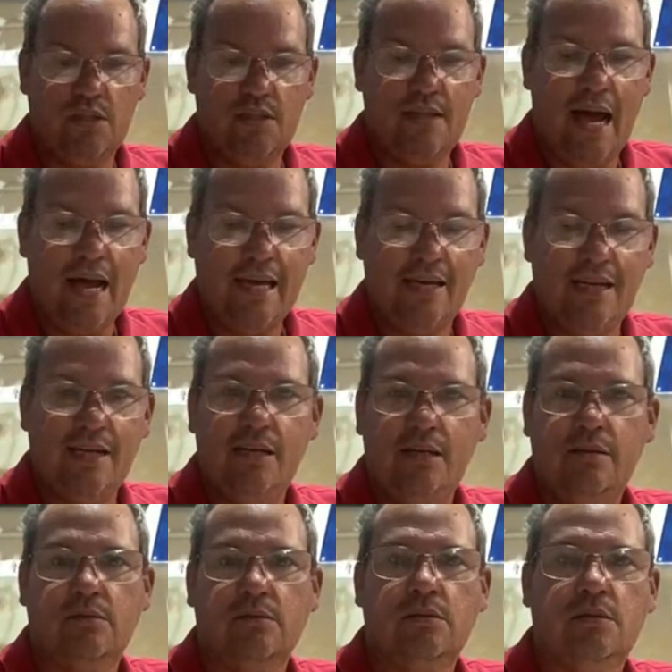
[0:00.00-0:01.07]
die cut,
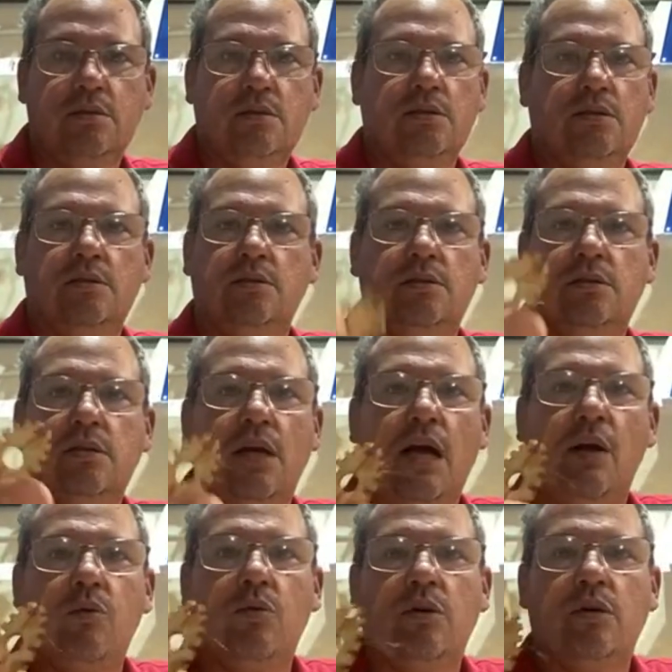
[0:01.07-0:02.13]

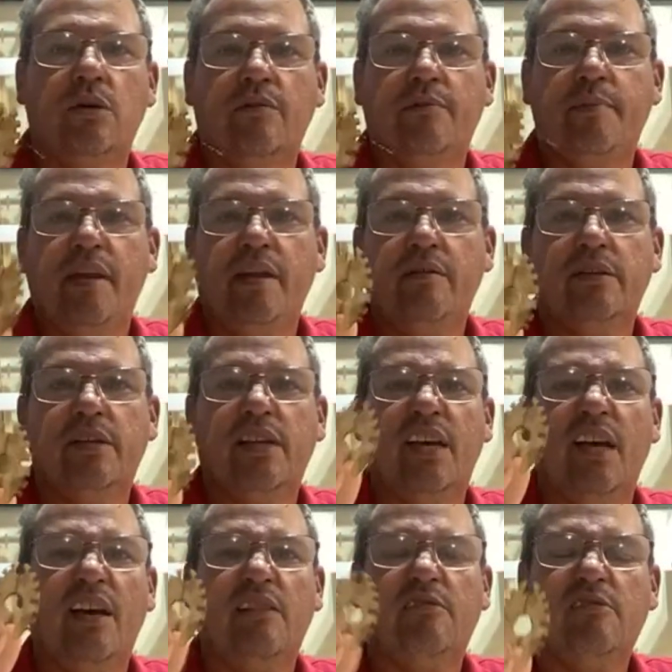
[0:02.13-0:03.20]
I wouldn't have been able to
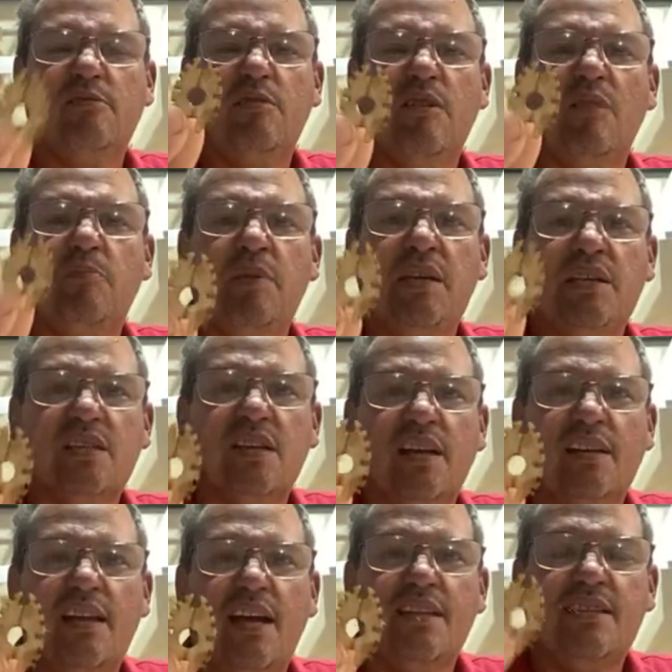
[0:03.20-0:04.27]
get a piece like that.